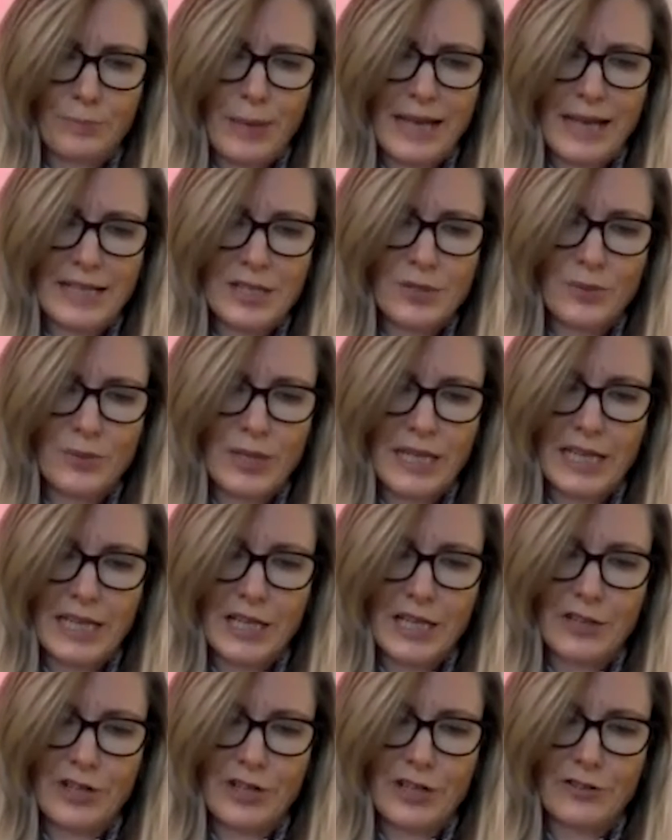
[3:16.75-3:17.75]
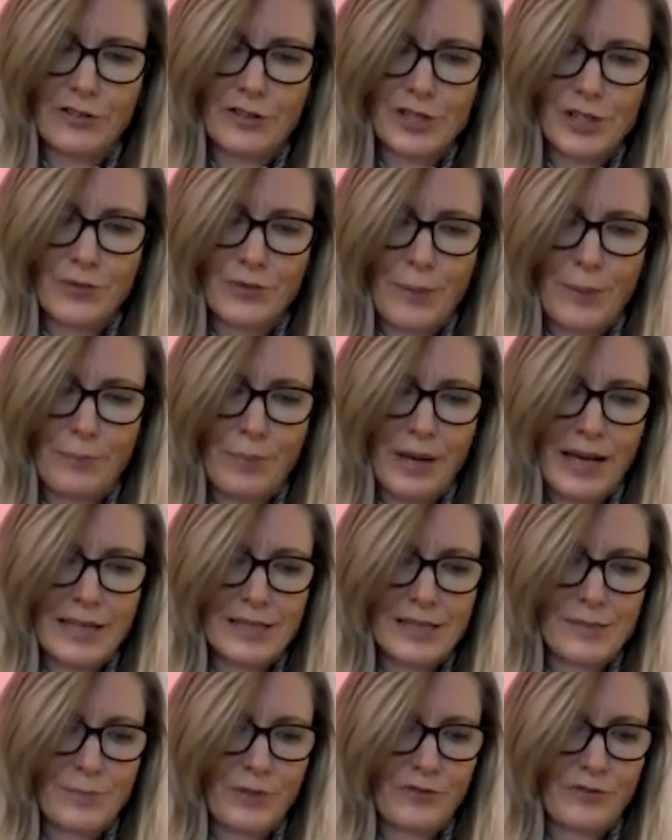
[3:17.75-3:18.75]
Ben tweaking her ear as she went
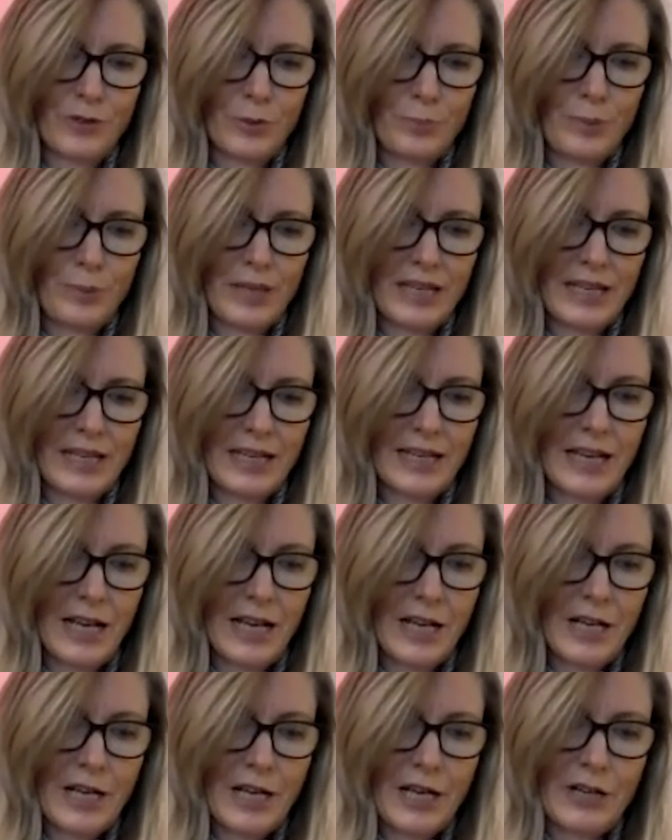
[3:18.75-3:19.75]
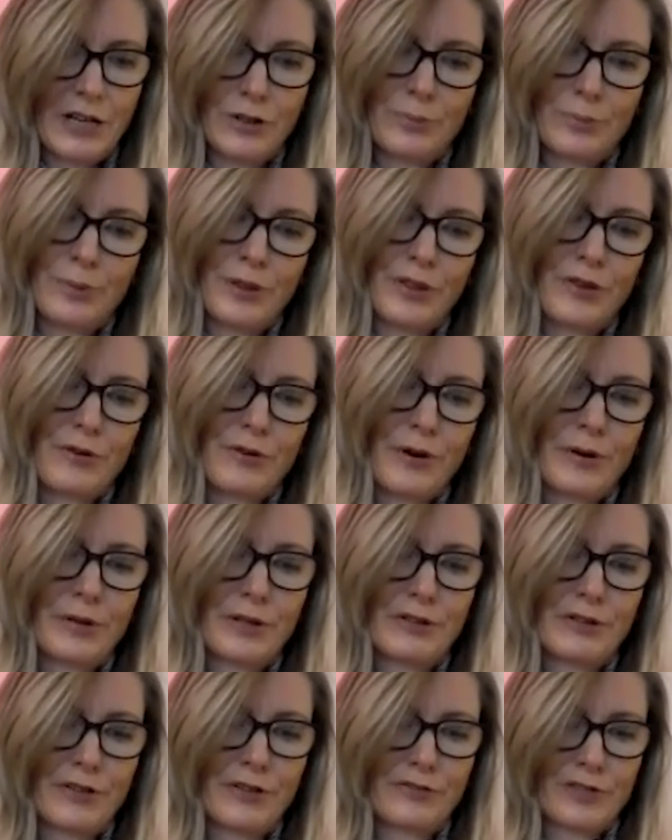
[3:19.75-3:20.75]
past before picking her up and throwing
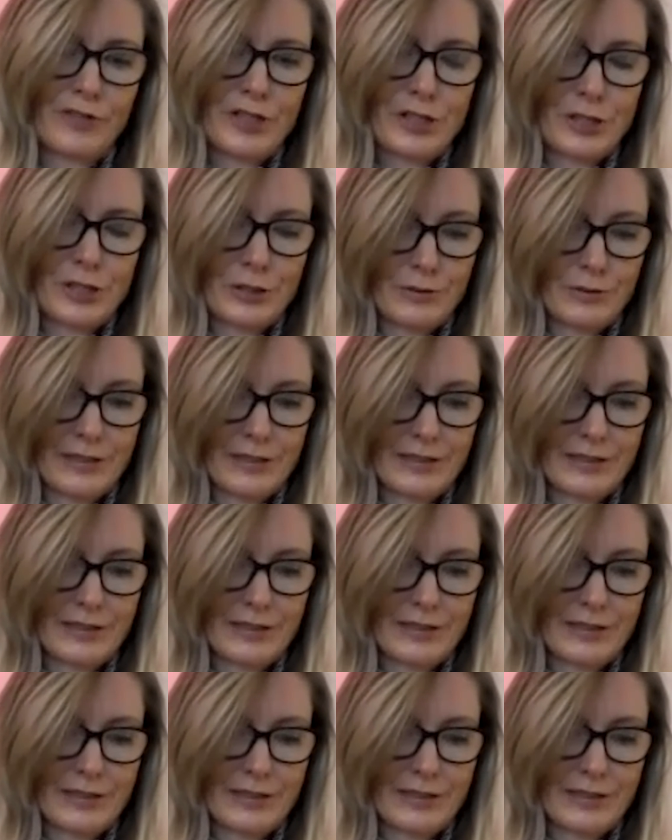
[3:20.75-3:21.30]
her over his shoulder.